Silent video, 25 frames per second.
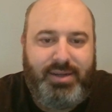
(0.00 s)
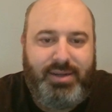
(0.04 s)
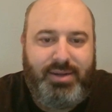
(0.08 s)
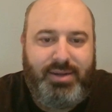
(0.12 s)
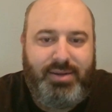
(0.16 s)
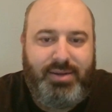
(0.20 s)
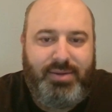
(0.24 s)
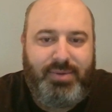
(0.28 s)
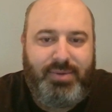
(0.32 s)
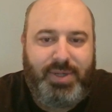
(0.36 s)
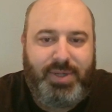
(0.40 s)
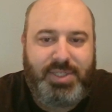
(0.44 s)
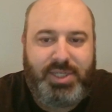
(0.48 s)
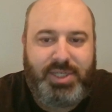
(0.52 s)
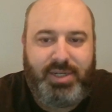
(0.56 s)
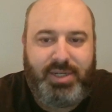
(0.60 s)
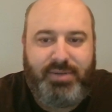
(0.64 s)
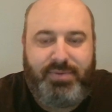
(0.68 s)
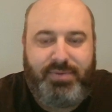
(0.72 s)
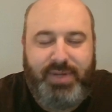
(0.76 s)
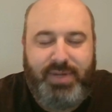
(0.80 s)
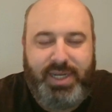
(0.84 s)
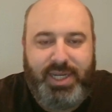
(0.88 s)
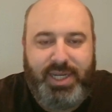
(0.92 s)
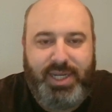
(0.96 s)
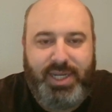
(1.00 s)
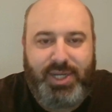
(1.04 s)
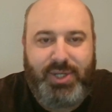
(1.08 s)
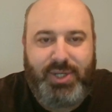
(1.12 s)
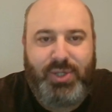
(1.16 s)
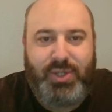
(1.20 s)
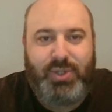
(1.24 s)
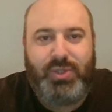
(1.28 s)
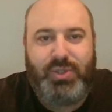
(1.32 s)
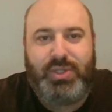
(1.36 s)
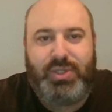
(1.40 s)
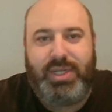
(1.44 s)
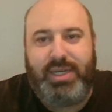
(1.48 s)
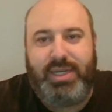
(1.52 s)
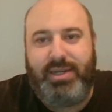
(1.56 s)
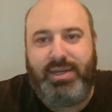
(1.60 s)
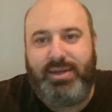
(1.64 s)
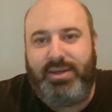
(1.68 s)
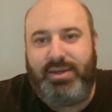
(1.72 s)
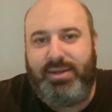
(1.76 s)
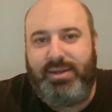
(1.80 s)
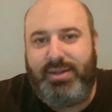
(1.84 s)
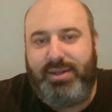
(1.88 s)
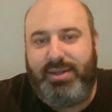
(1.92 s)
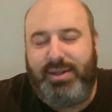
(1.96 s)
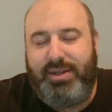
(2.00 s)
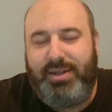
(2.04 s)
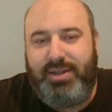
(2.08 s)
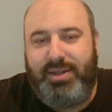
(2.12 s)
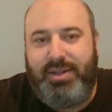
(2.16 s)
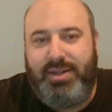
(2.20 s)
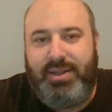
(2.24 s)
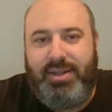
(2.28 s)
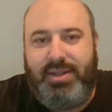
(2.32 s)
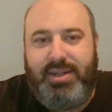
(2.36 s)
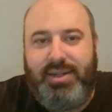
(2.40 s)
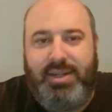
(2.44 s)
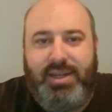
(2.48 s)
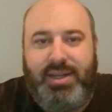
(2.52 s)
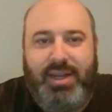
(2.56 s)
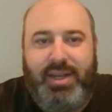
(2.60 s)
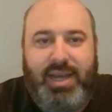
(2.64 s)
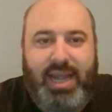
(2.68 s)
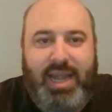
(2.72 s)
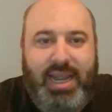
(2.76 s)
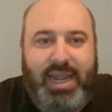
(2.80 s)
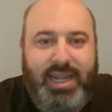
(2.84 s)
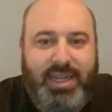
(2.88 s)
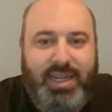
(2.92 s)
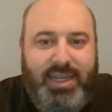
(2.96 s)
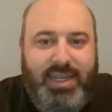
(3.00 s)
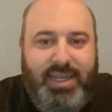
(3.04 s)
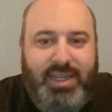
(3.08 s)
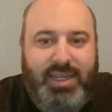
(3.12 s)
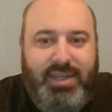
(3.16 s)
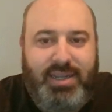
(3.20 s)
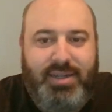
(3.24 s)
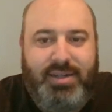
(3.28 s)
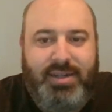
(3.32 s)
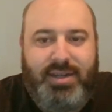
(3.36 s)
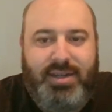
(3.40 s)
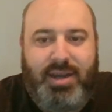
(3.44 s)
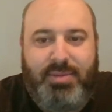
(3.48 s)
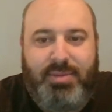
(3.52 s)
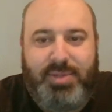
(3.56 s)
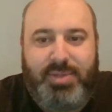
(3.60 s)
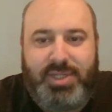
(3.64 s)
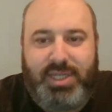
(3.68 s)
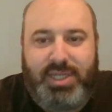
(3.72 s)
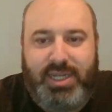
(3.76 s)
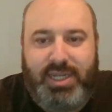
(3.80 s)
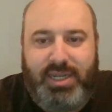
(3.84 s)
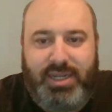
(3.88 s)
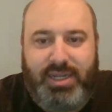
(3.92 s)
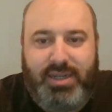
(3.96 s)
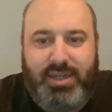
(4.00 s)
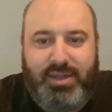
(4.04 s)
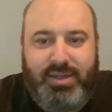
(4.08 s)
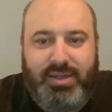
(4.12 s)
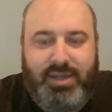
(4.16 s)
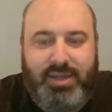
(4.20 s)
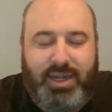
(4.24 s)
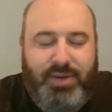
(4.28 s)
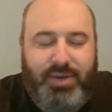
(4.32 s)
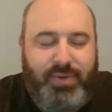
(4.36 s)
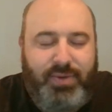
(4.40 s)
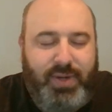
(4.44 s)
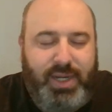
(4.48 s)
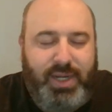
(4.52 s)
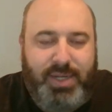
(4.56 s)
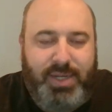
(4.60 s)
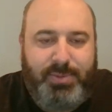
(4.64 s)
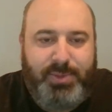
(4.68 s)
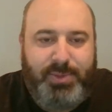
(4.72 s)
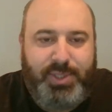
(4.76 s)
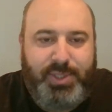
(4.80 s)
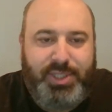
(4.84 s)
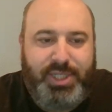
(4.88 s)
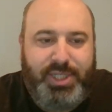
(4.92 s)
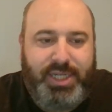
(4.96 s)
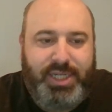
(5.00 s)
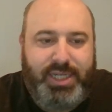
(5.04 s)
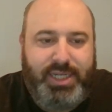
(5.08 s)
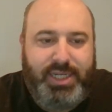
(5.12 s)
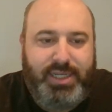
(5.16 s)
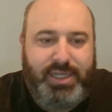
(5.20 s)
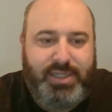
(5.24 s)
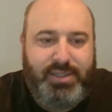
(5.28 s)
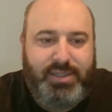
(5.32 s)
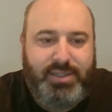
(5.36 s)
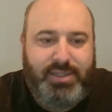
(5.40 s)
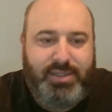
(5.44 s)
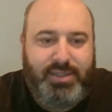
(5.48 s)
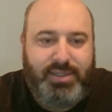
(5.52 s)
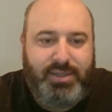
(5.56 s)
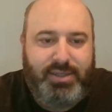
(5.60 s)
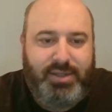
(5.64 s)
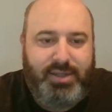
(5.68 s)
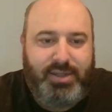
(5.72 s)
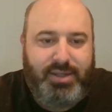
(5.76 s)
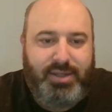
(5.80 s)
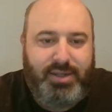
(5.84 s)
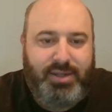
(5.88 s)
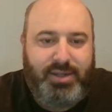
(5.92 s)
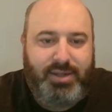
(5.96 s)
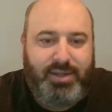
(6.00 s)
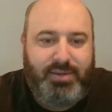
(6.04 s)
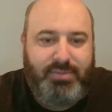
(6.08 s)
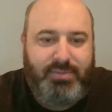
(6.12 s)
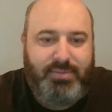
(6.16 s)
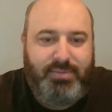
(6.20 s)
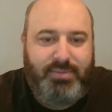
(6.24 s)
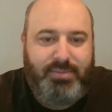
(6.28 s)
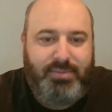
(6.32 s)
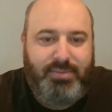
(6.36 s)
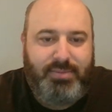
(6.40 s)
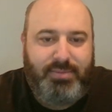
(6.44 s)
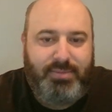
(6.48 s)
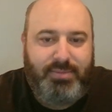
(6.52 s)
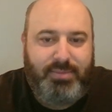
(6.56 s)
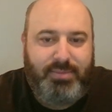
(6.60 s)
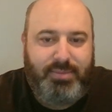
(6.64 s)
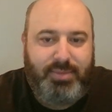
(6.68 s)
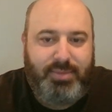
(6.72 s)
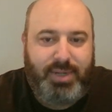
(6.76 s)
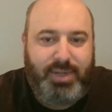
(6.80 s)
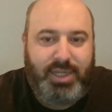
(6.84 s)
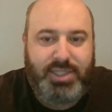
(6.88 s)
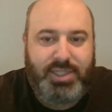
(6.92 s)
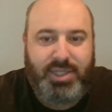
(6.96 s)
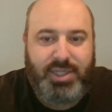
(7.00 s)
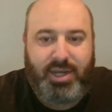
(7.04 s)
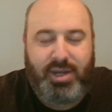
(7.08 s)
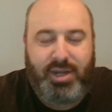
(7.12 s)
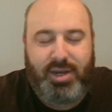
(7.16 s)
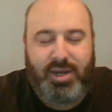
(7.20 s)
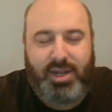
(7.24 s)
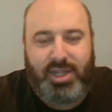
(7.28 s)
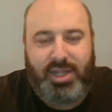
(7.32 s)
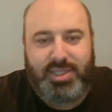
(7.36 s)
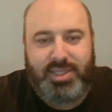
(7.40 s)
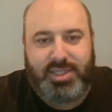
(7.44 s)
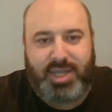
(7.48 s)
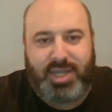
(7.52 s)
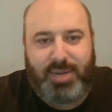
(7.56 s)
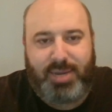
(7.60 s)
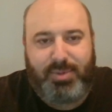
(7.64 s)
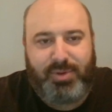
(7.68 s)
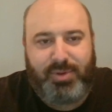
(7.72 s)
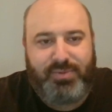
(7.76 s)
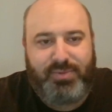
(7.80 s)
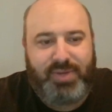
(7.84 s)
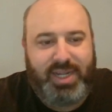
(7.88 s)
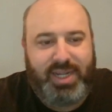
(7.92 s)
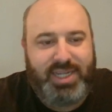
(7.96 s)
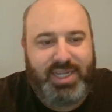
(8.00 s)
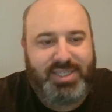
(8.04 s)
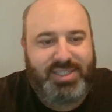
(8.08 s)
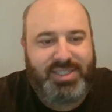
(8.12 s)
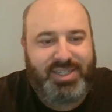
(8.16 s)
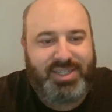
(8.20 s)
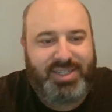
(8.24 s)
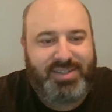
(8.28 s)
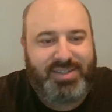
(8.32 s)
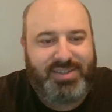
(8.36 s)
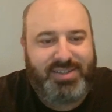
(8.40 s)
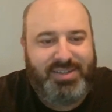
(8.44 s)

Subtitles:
watching the videos and liking, commenting. I really appreciate it. I saw the last couple of days that